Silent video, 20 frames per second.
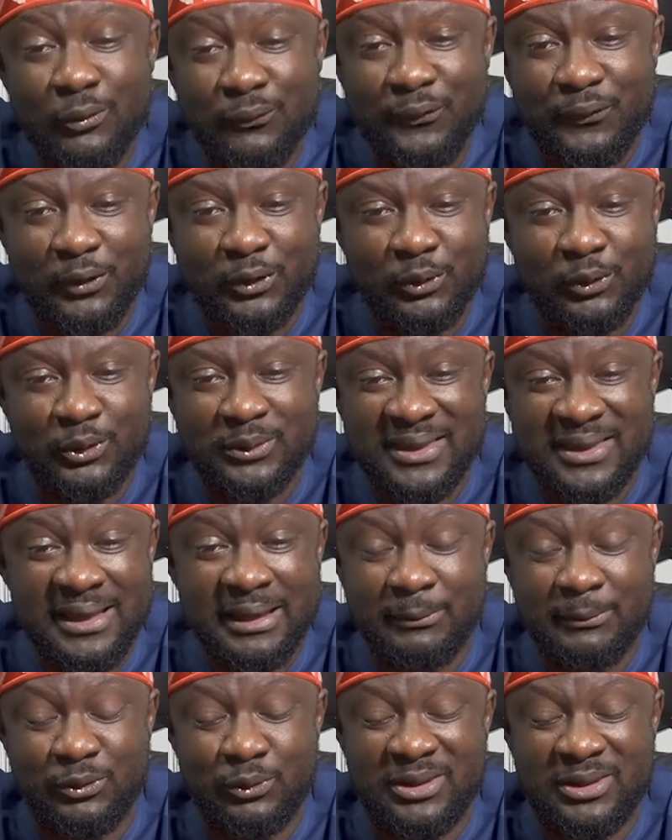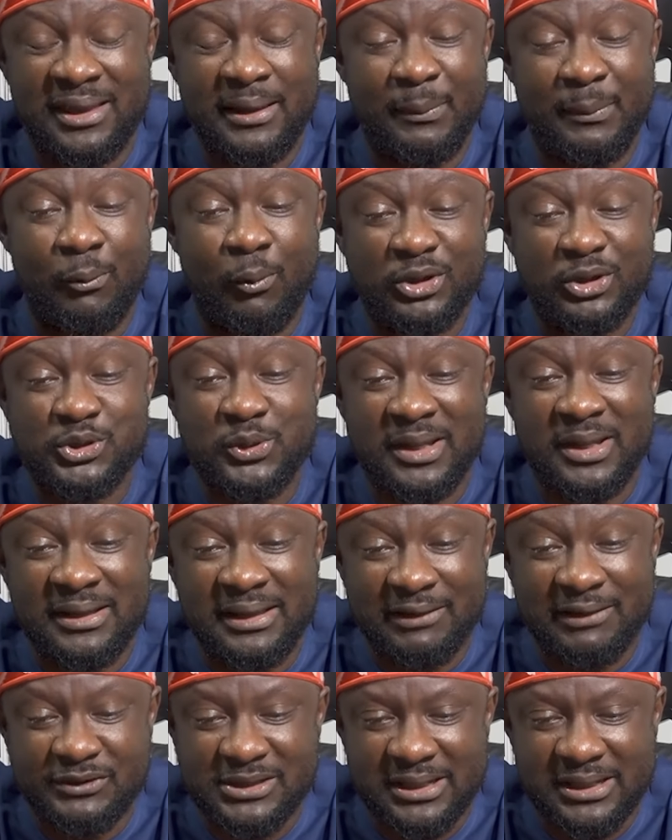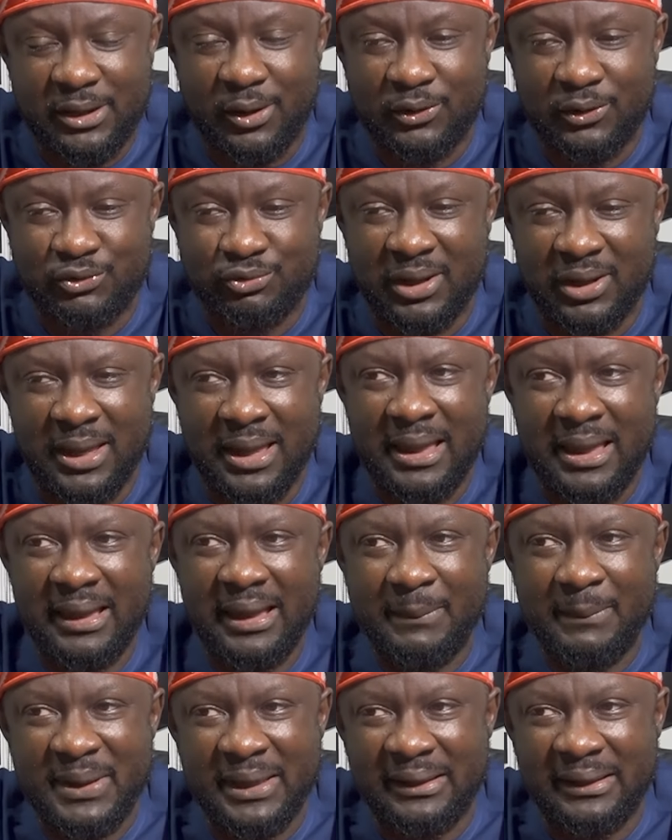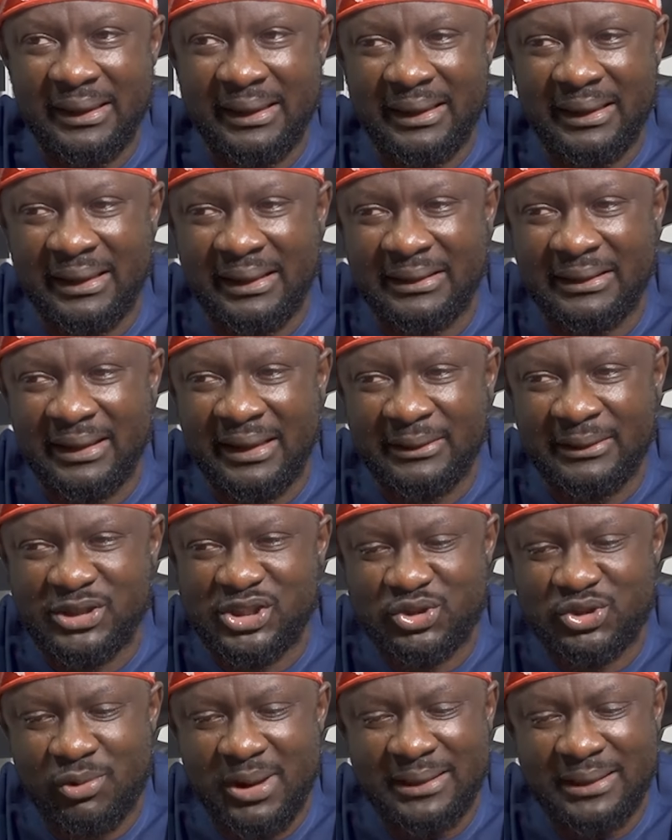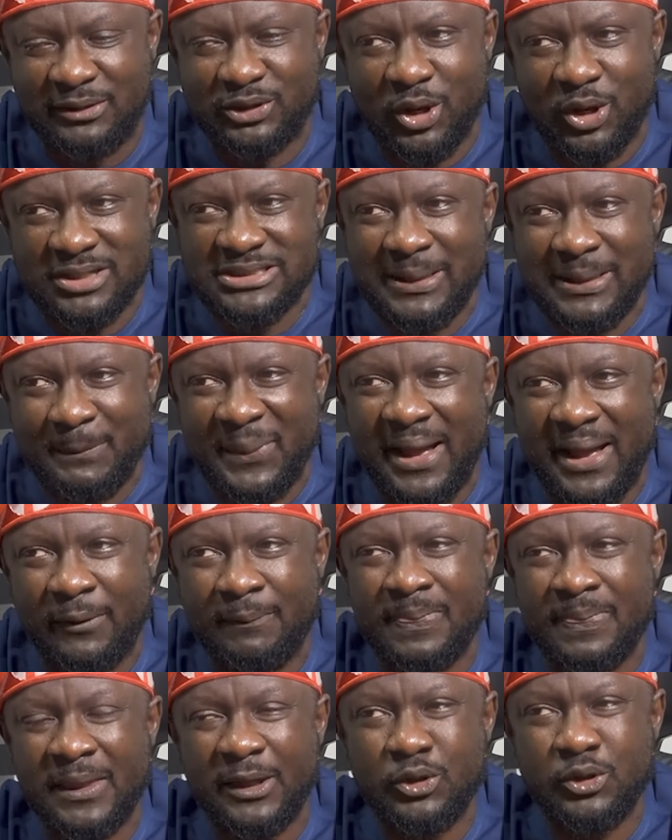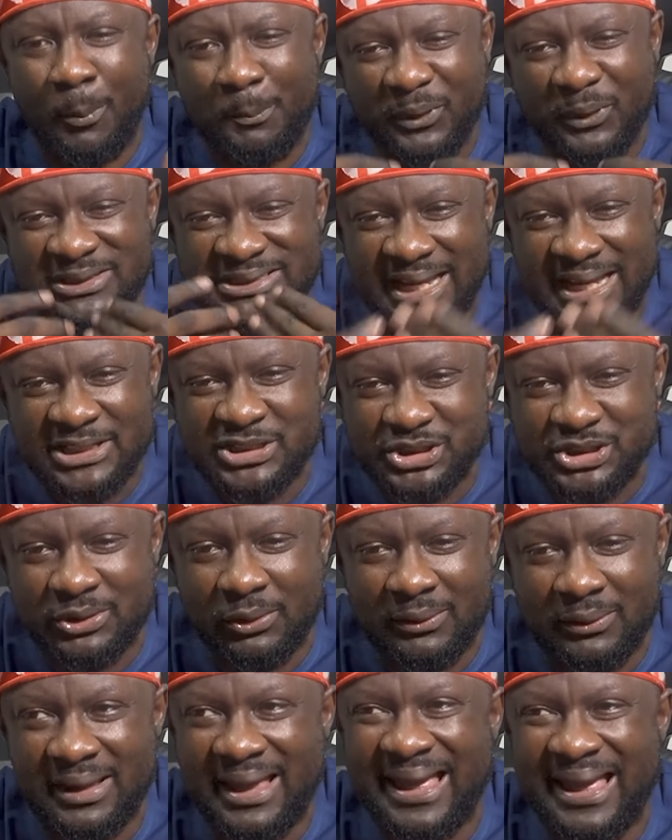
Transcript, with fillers: do for you. You think, you think about what you can give to the country. I mean, in, in, in strength, talks about your potential,